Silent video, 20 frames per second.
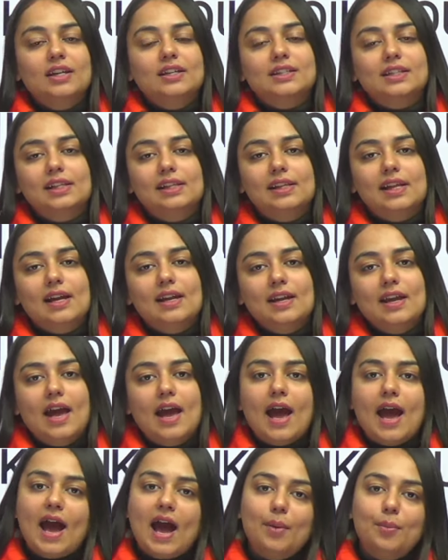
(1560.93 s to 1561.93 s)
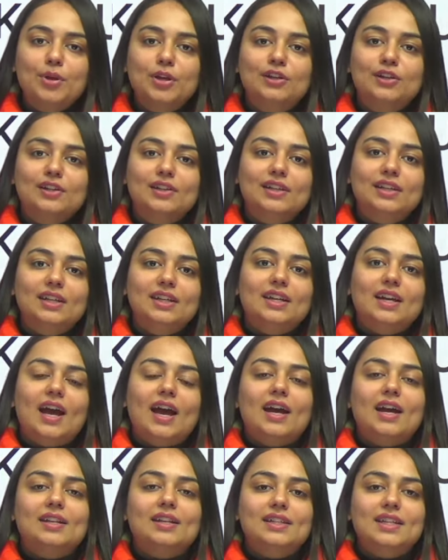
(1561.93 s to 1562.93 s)
Till then, happy learning
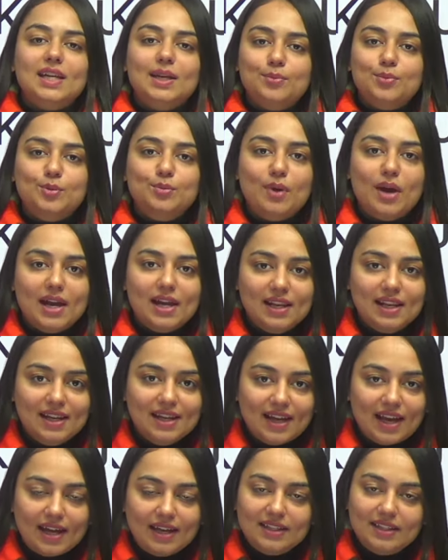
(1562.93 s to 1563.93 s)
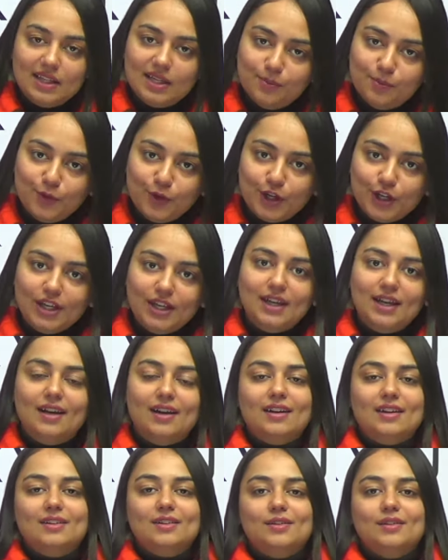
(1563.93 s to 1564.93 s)
and keep smiling and keep working
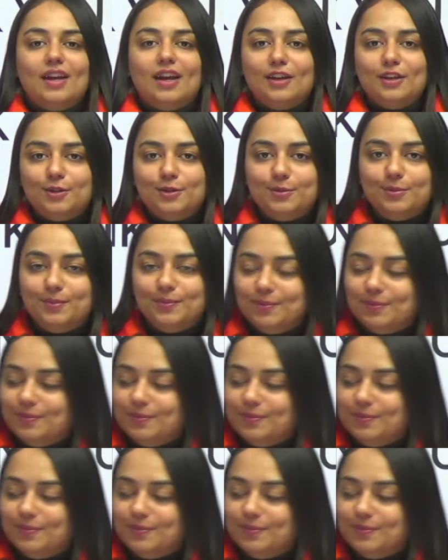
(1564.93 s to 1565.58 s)
hard. Thank you.